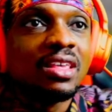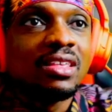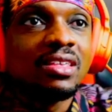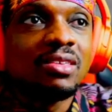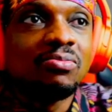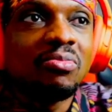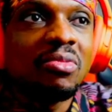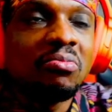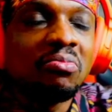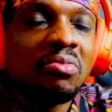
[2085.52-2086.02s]

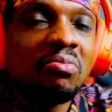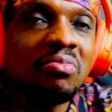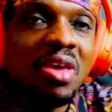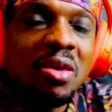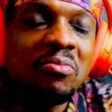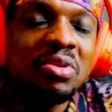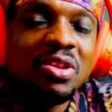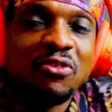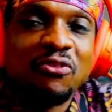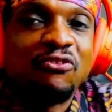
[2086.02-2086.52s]

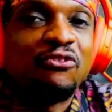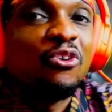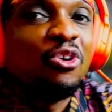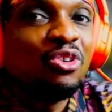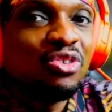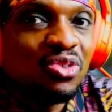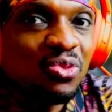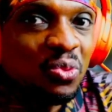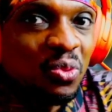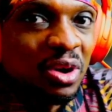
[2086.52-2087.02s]
maybe the
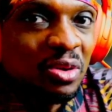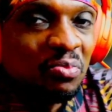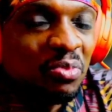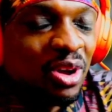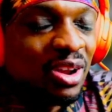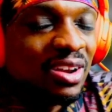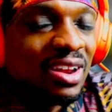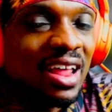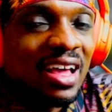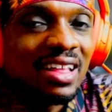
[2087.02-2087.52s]
first one,
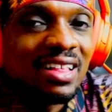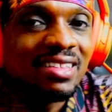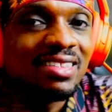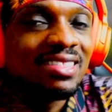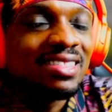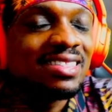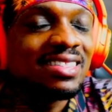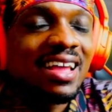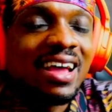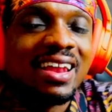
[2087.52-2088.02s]
but like
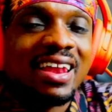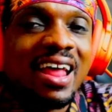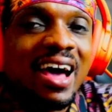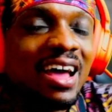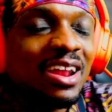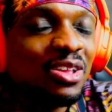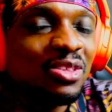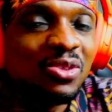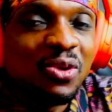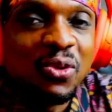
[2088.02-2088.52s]
a
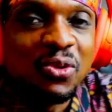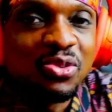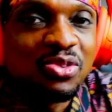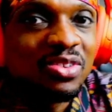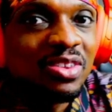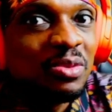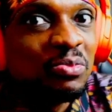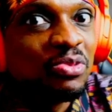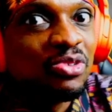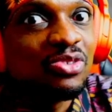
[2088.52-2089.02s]
lot of those
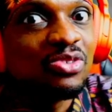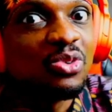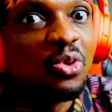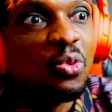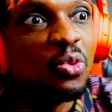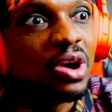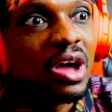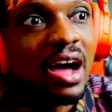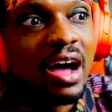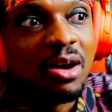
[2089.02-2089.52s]
seem
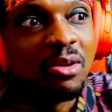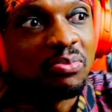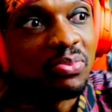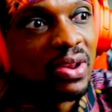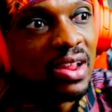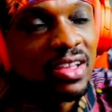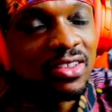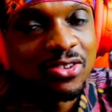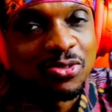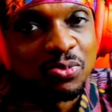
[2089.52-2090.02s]
so
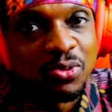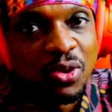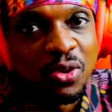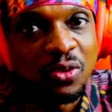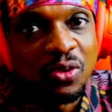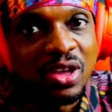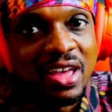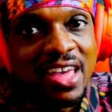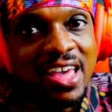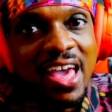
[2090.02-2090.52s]
complex,
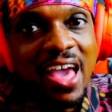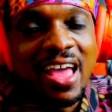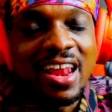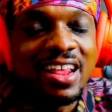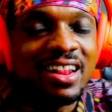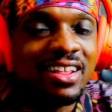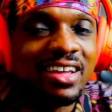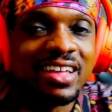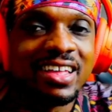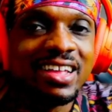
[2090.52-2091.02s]
bro. And
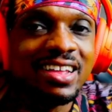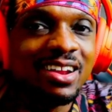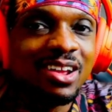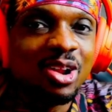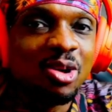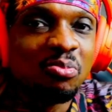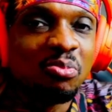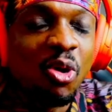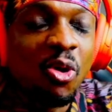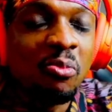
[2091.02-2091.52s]
in the heat of
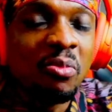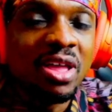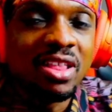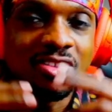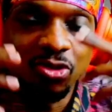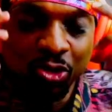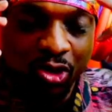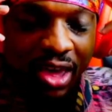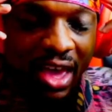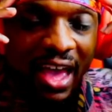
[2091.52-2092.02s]
the moment,
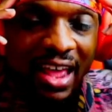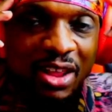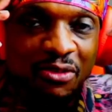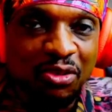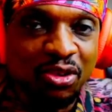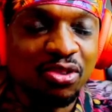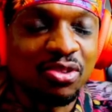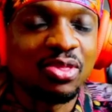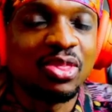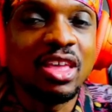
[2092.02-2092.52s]
you can't
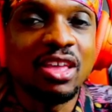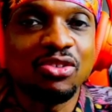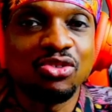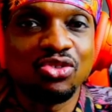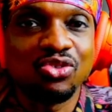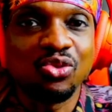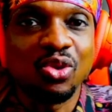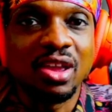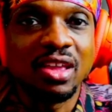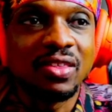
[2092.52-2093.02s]
even think
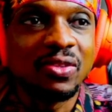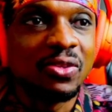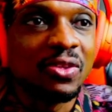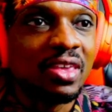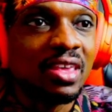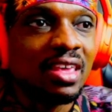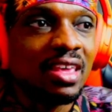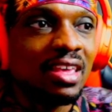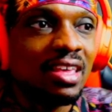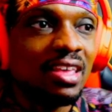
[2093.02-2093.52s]
straight.
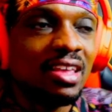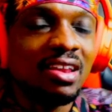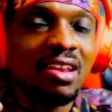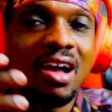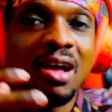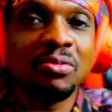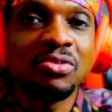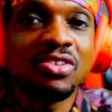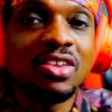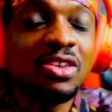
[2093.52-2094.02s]
You know
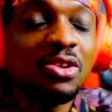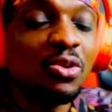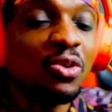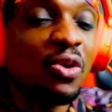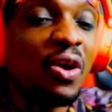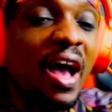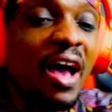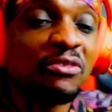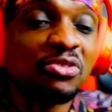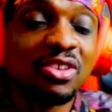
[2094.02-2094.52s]
what I'm saying? You're
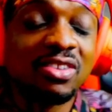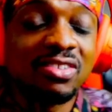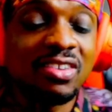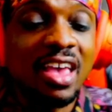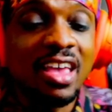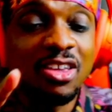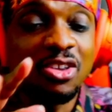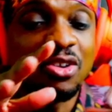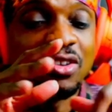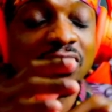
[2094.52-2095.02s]
gonna have to
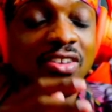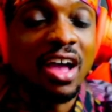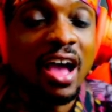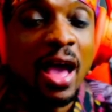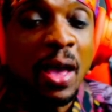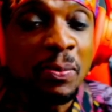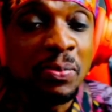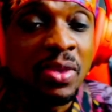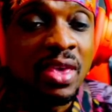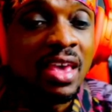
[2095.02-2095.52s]
take your time,